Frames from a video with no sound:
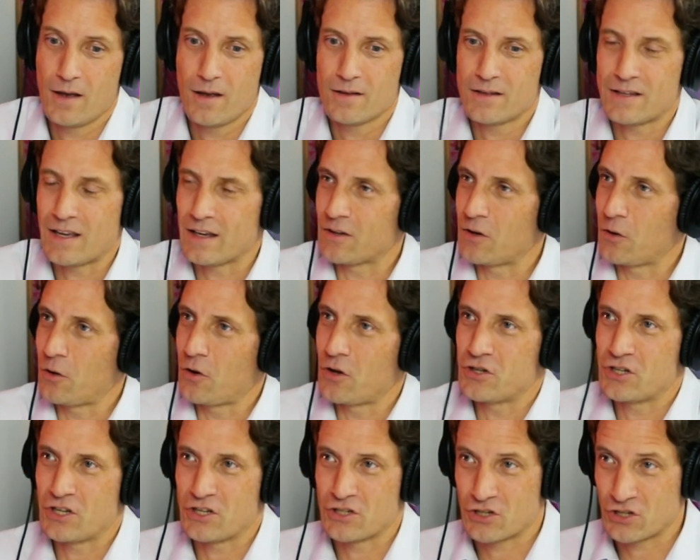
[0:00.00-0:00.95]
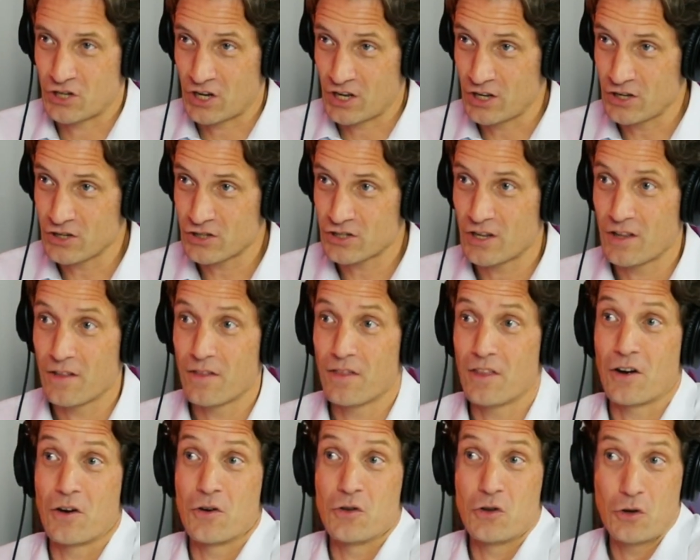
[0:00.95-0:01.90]
Technology has changed.
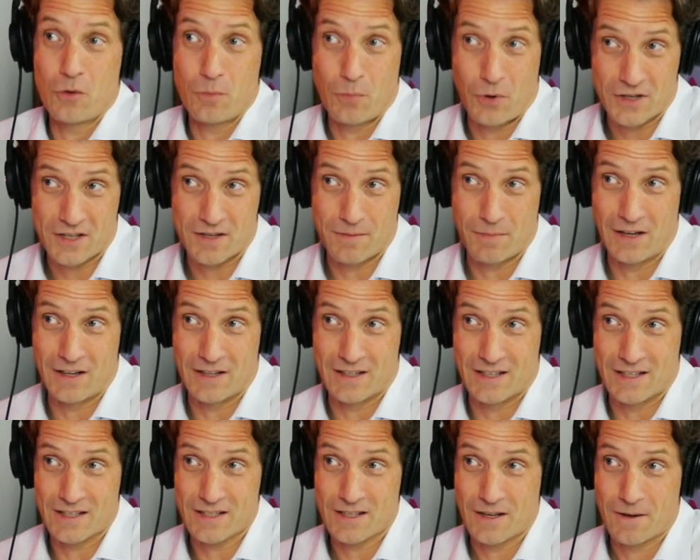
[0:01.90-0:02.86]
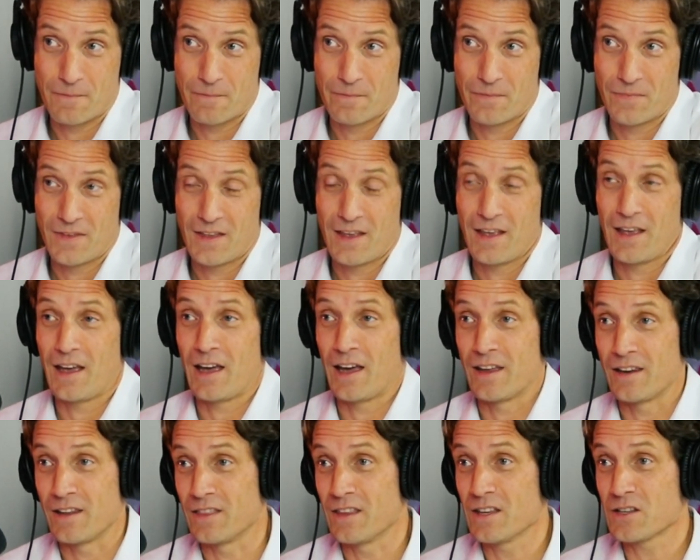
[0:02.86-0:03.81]
There are new possibilities.
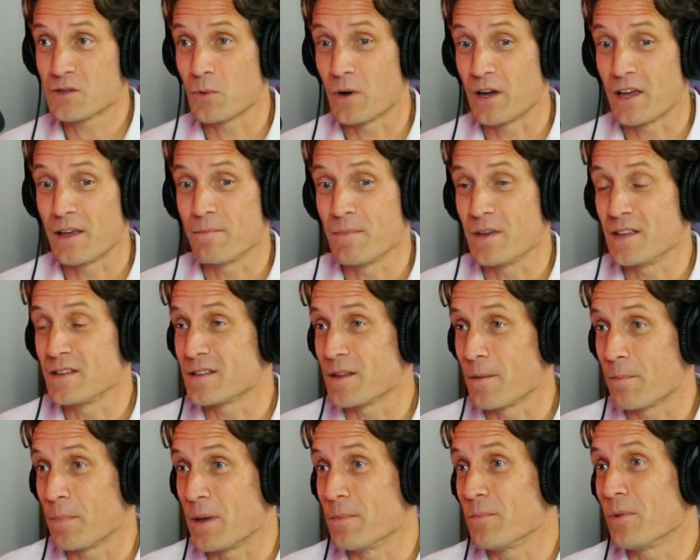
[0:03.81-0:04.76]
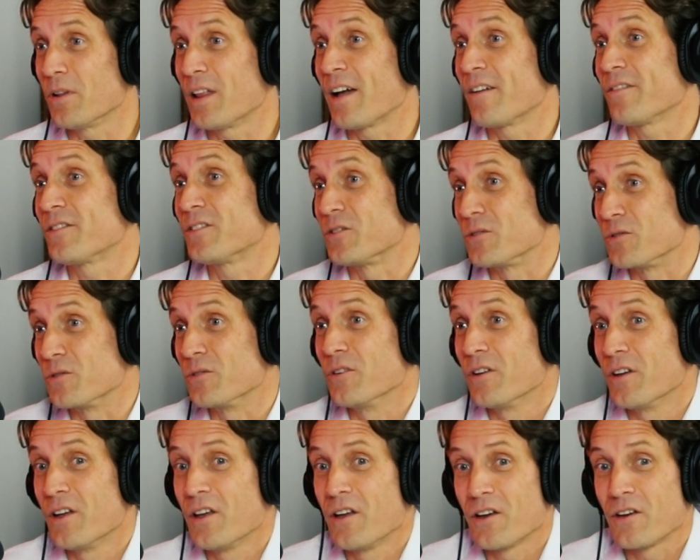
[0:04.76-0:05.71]
And in this way, it means that people have to
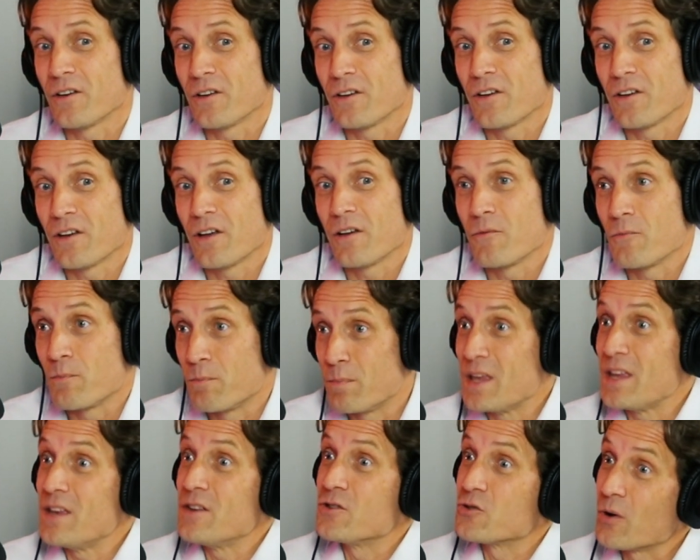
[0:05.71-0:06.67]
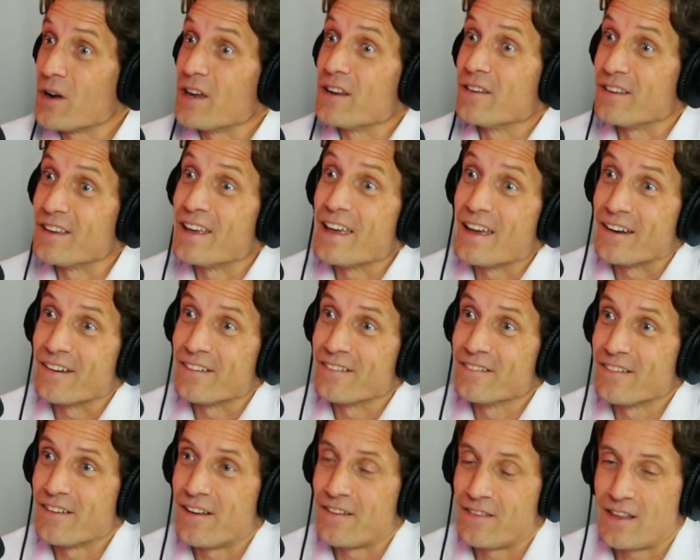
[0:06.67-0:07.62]
be trained again.
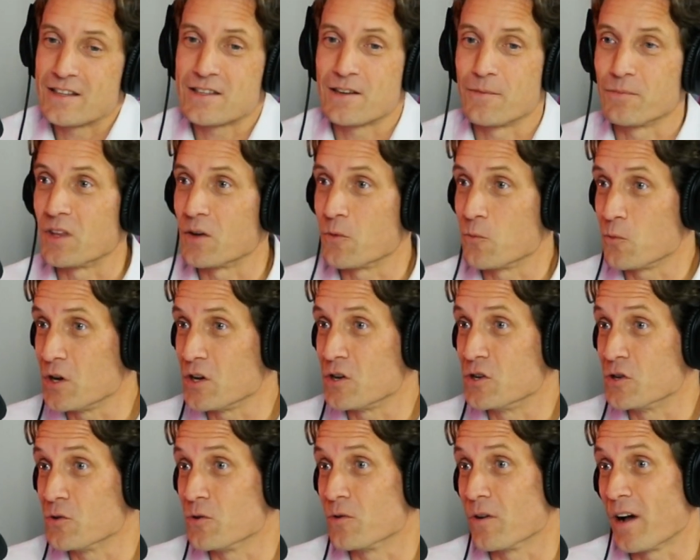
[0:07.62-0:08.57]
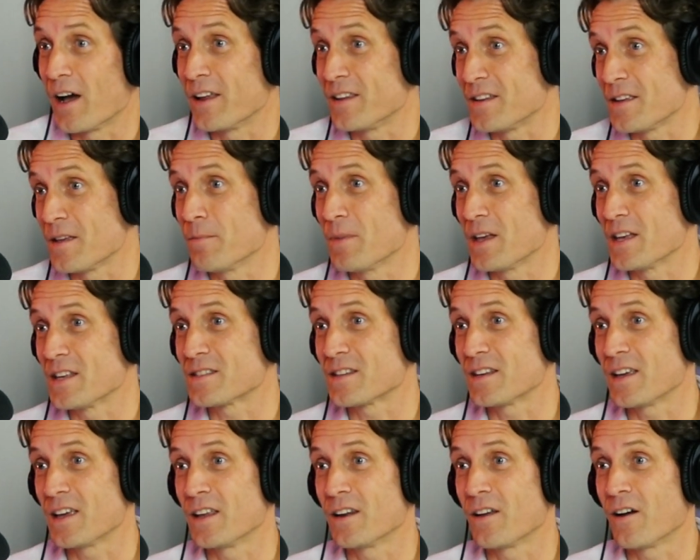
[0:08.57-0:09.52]
And that's something we do at EMS
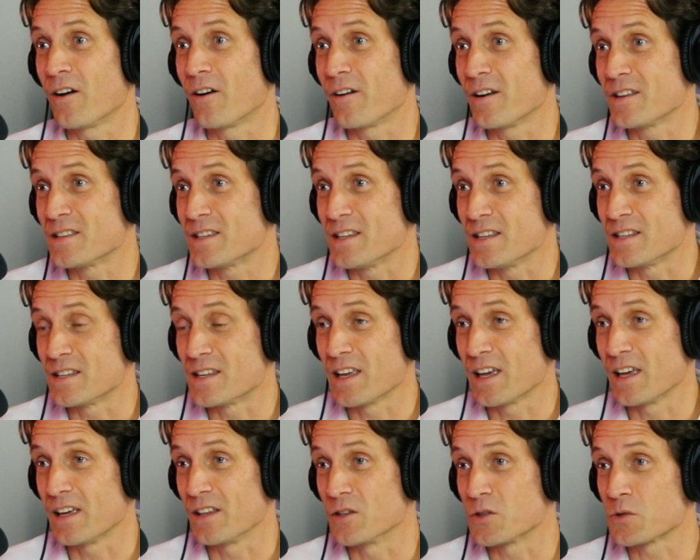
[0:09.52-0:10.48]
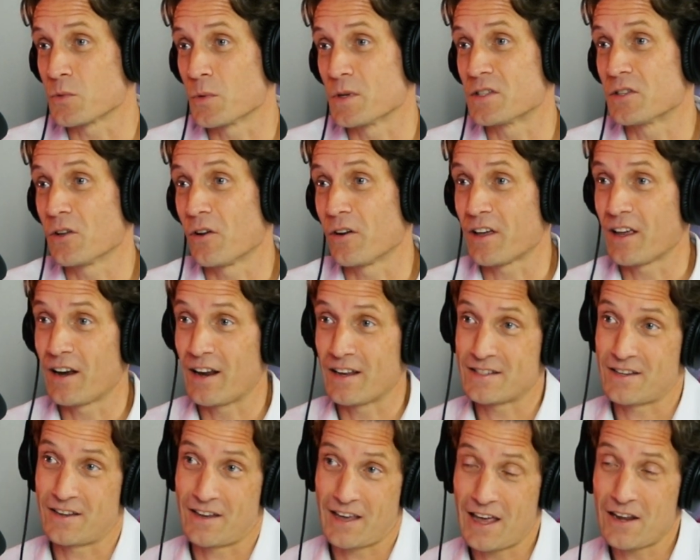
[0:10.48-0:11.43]
in our SDCA, the Swiss
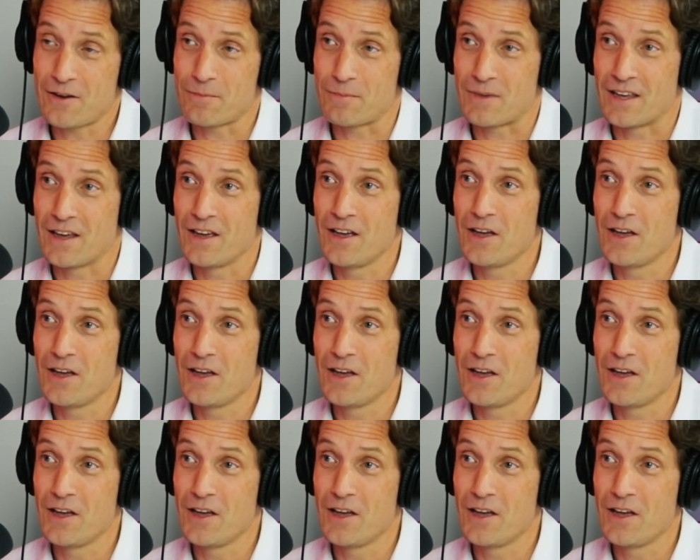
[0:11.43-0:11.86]
DollarClast Academy,